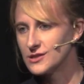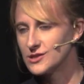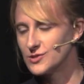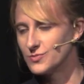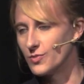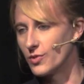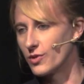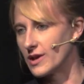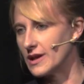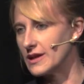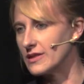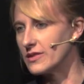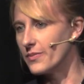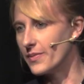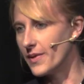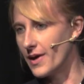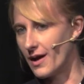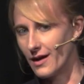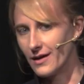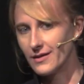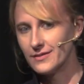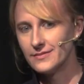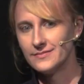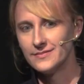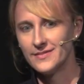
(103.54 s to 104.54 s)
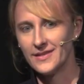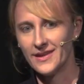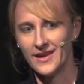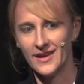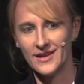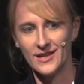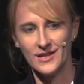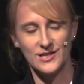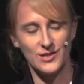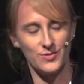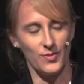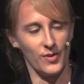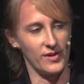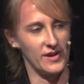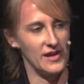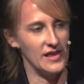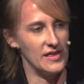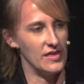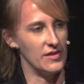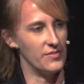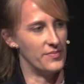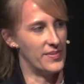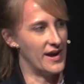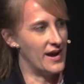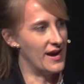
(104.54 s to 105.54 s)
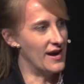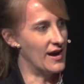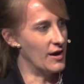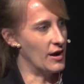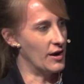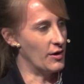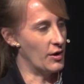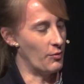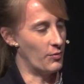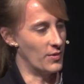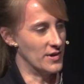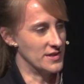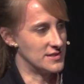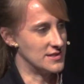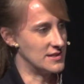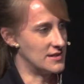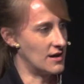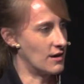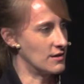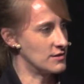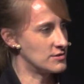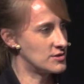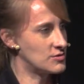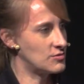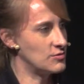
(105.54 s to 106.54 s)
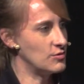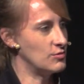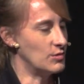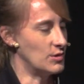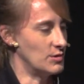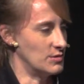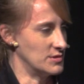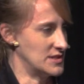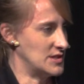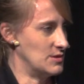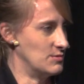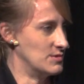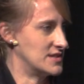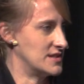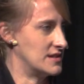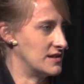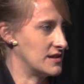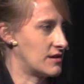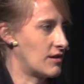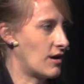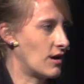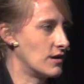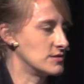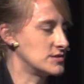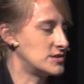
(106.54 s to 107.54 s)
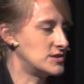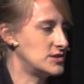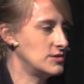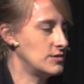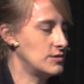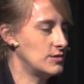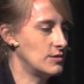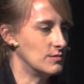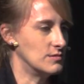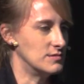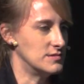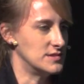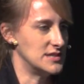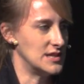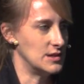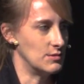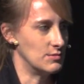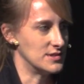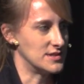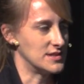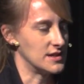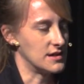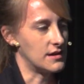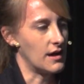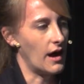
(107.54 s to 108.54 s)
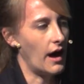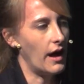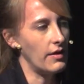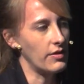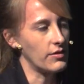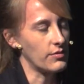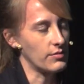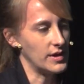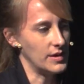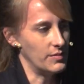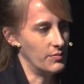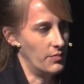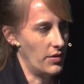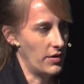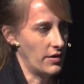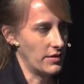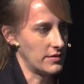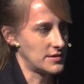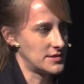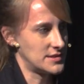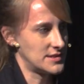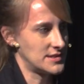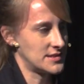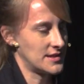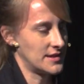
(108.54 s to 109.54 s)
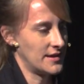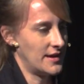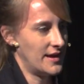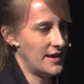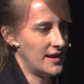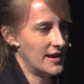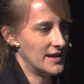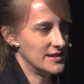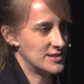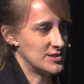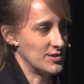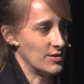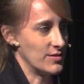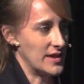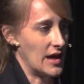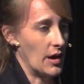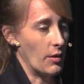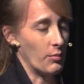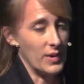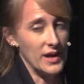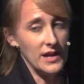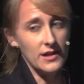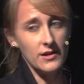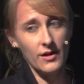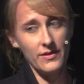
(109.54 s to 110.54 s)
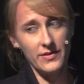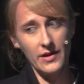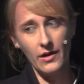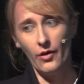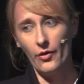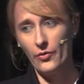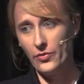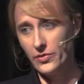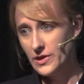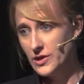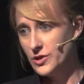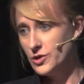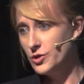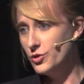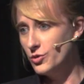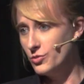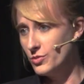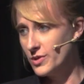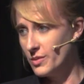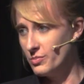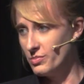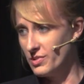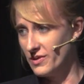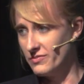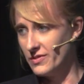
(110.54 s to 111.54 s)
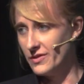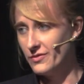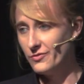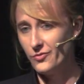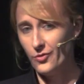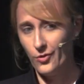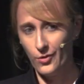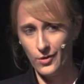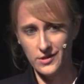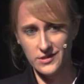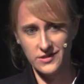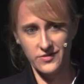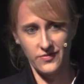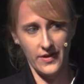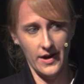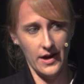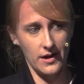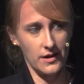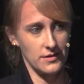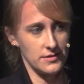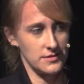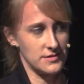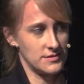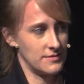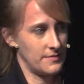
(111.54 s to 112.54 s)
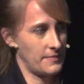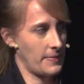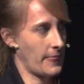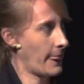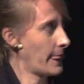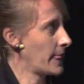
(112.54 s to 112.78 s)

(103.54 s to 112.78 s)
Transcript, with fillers: Smokey the Bear. Smokey the Bear was in our schools, he was in cartoons, he was in coloring books, so that we know that only you can prevent forest fires.